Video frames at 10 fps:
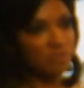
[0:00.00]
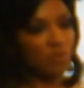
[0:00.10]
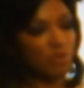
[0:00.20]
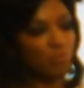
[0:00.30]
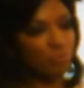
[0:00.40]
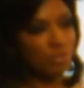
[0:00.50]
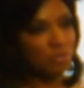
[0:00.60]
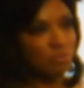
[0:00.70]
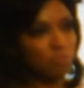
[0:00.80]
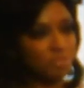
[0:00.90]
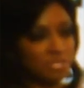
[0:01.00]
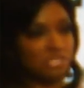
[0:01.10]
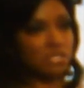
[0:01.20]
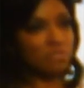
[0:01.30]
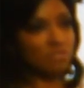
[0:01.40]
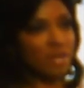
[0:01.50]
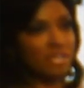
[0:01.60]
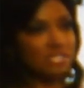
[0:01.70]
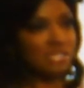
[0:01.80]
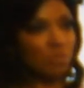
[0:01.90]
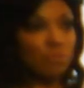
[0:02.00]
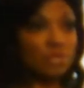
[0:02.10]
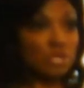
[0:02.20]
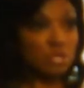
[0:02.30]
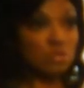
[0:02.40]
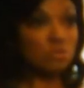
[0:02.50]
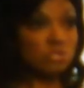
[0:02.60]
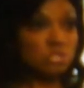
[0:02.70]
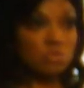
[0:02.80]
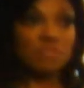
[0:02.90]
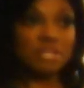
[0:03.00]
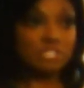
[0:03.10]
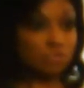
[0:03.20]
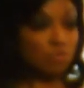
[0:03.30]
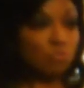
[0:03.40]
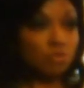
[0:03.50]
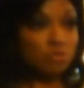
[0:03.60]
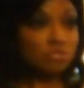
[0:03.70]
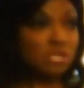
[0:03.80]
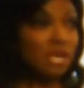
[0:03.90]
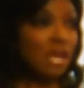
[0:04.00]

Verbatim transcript: very real pieces of advice that women can use use to advance their careers